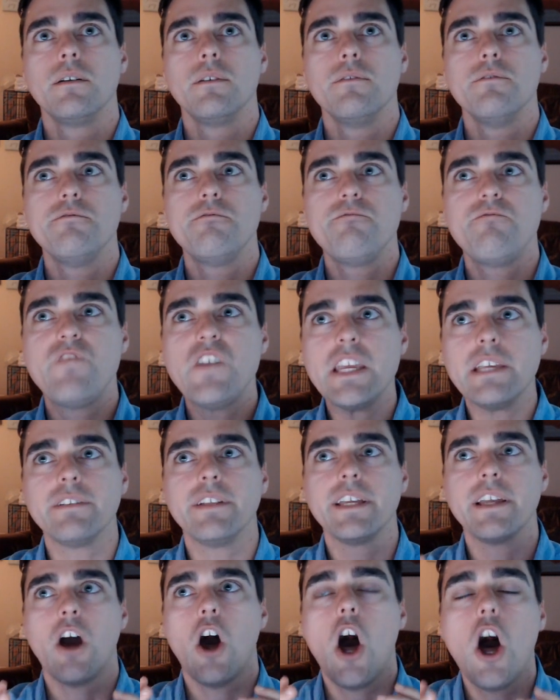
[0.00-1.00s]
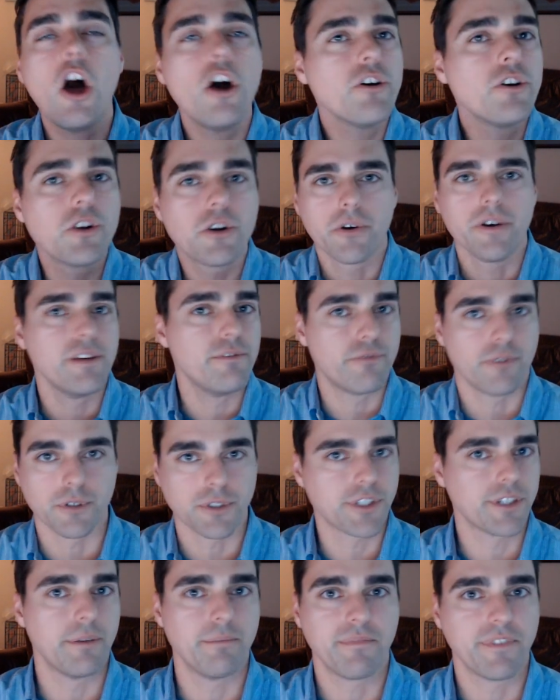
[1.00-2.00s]
feeling hungry for
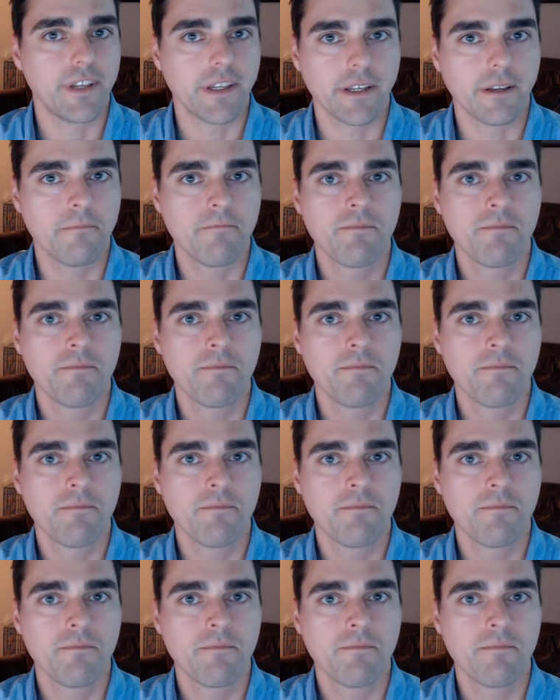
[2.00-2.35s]
something,